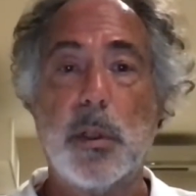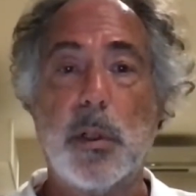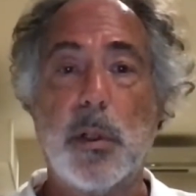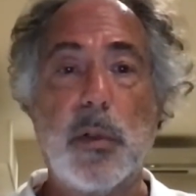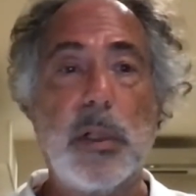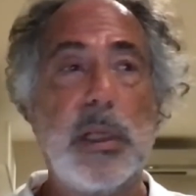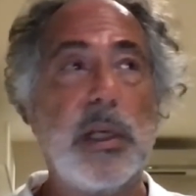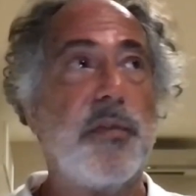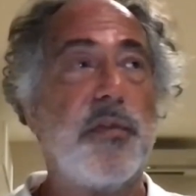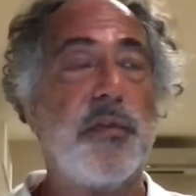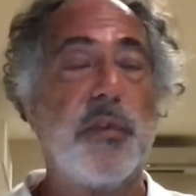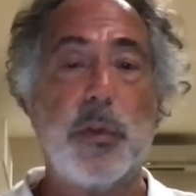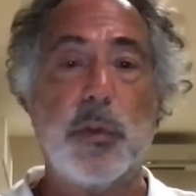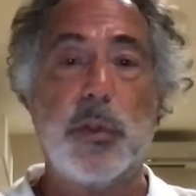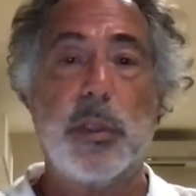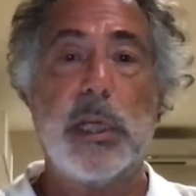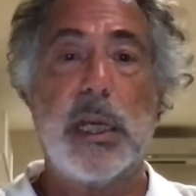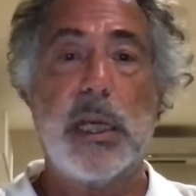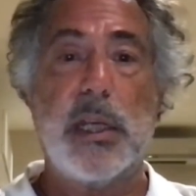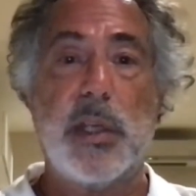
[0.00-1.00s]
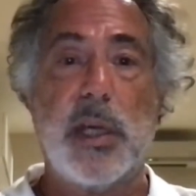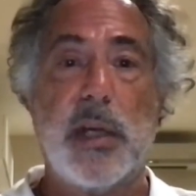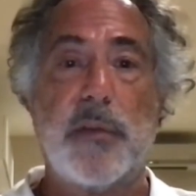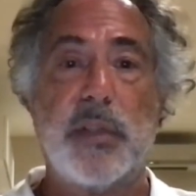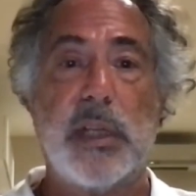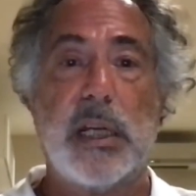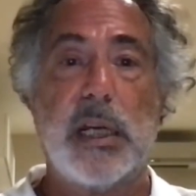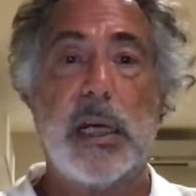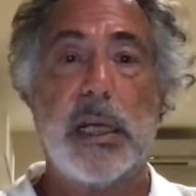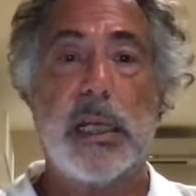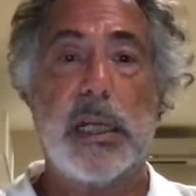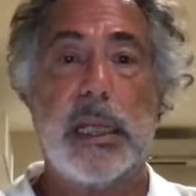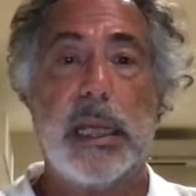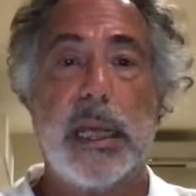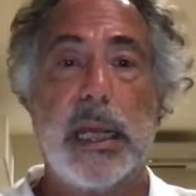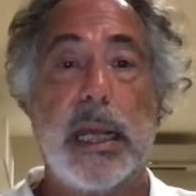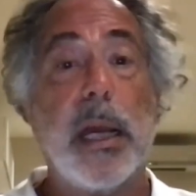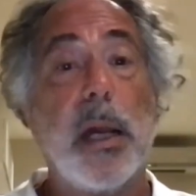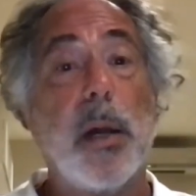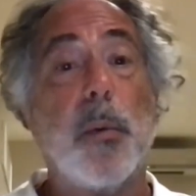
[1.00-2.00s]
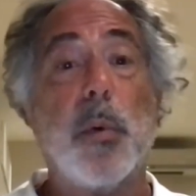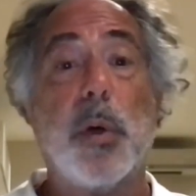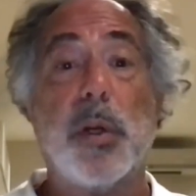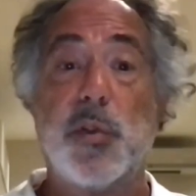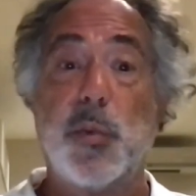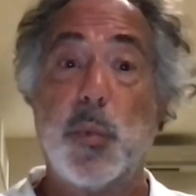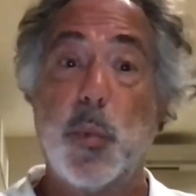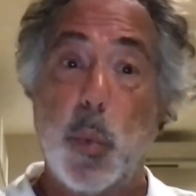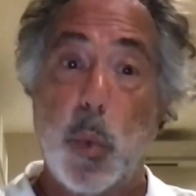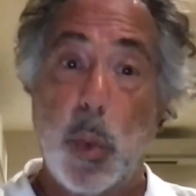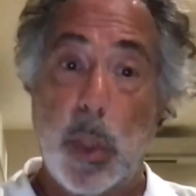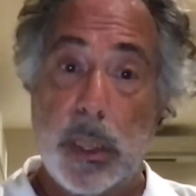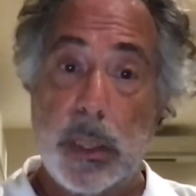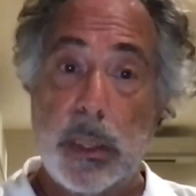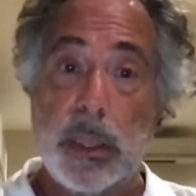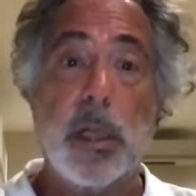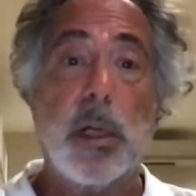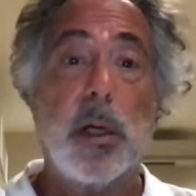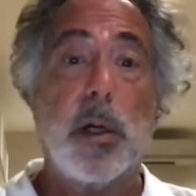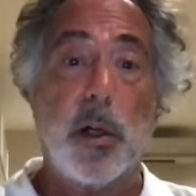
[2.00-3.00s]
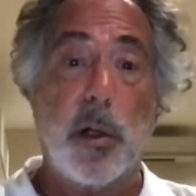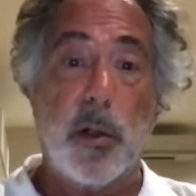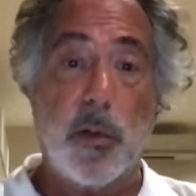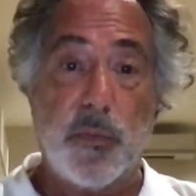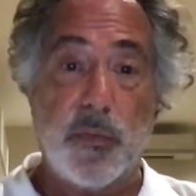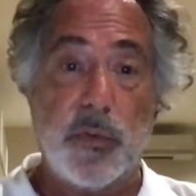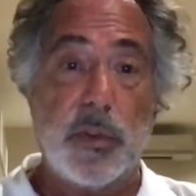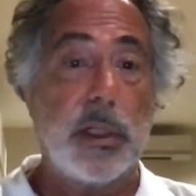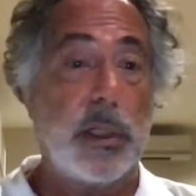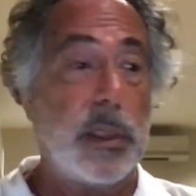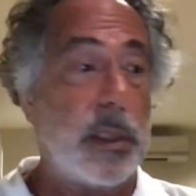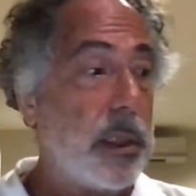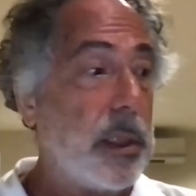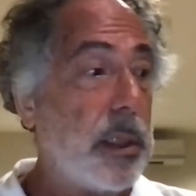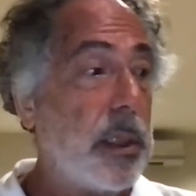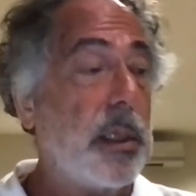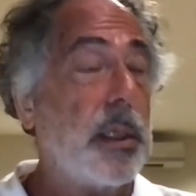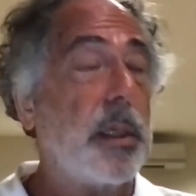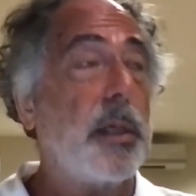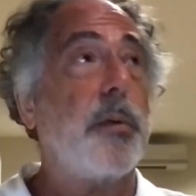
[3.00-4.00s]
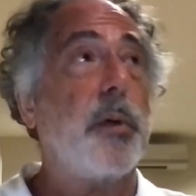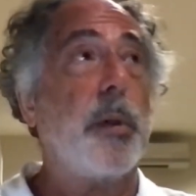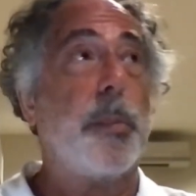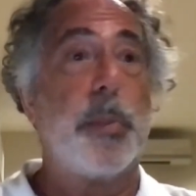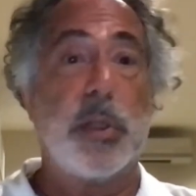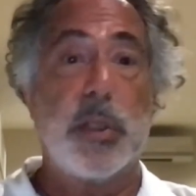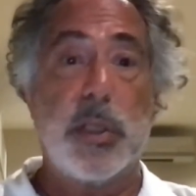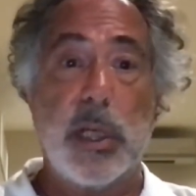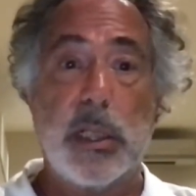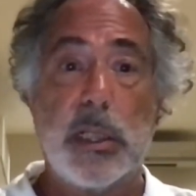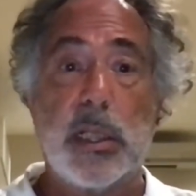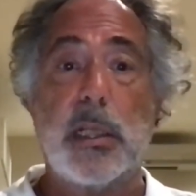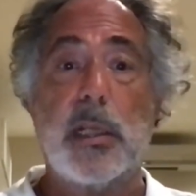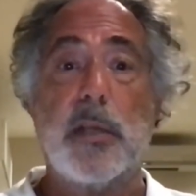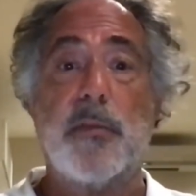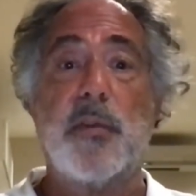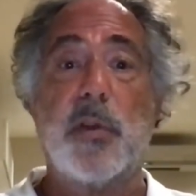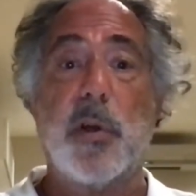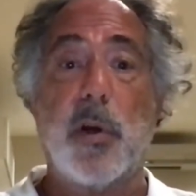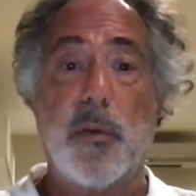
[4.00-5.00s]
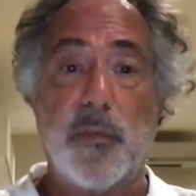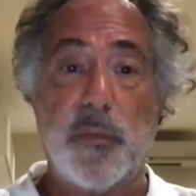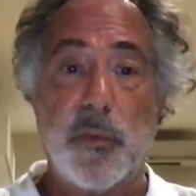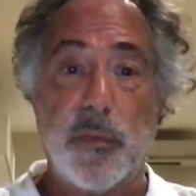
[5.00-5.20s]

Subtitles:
Only a few days after Haniye was one of the representatives of